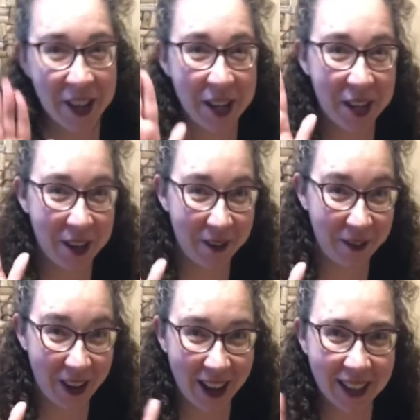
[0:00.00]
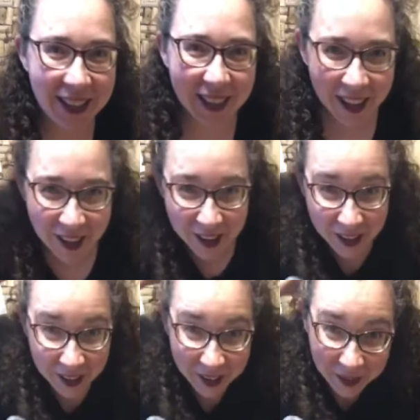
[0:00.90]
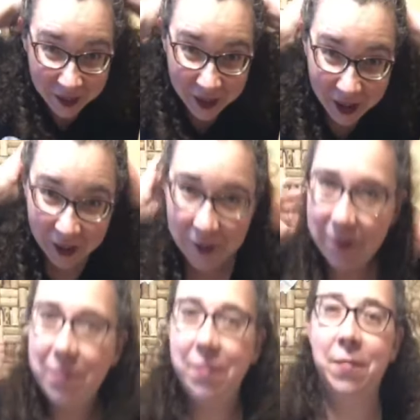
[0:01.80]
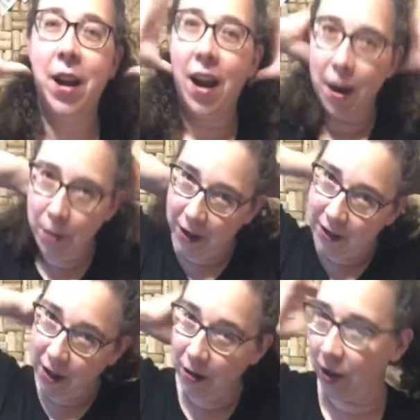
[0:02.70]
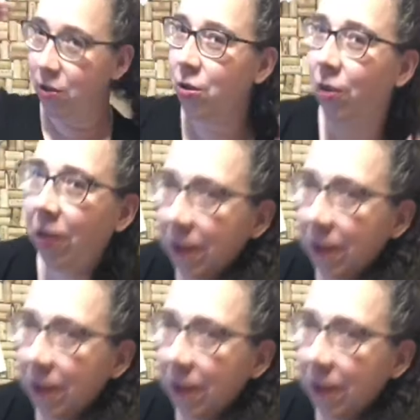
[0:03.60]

Confess. Well, my high bun's out of control.